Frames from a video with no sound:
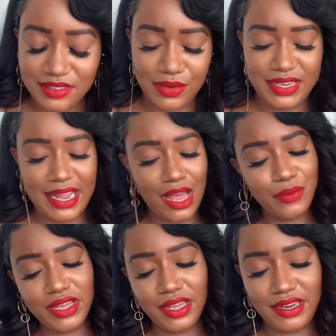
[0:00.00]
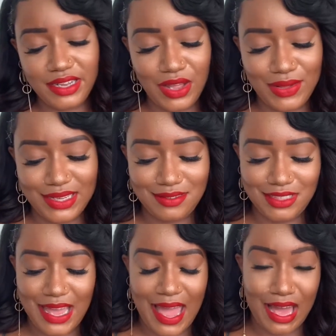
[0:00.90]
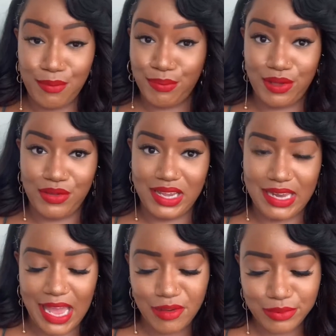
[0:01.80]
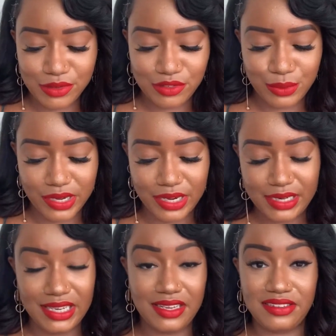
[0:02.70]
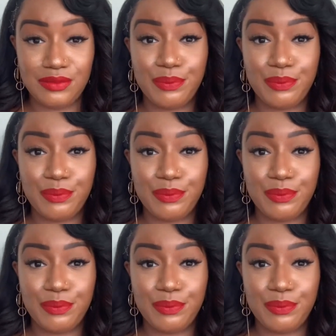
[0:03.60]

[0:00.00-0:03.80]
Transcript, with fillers: So now we're gonna go into April, and April's word is